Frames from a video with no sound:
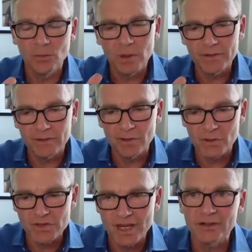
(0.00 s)
what
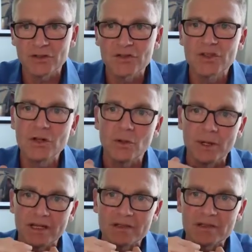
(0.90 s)
those standards
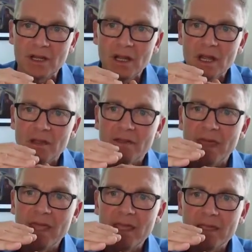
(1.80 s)
do is
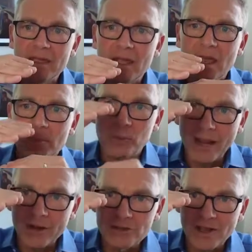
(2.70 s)
they
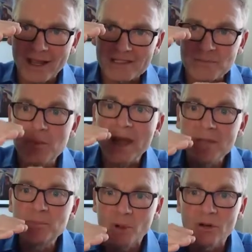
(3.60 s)
prioritize
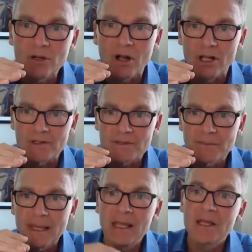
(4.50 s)
many protocols.
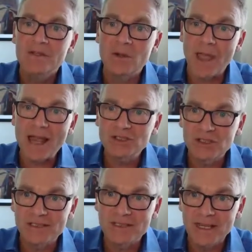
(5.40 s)
So
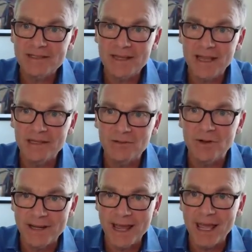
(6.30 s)
actually, TSN
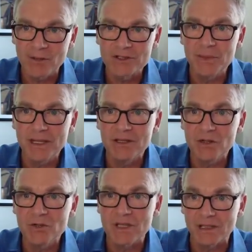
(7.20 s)
right now is being
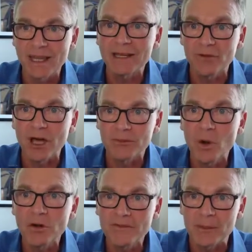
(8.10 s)
used in a lot of
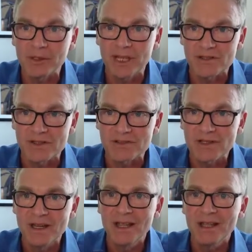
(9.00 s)
automotive
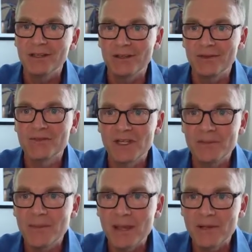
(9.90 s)
applications. You've
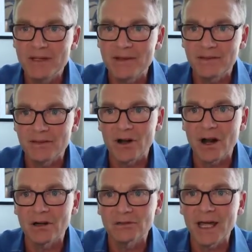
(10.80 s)
seen maybe that
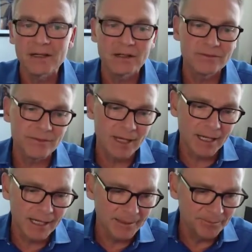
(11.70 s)
there are a lot
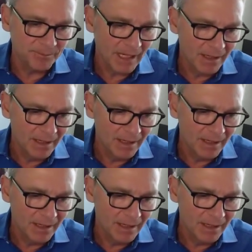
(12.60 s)
of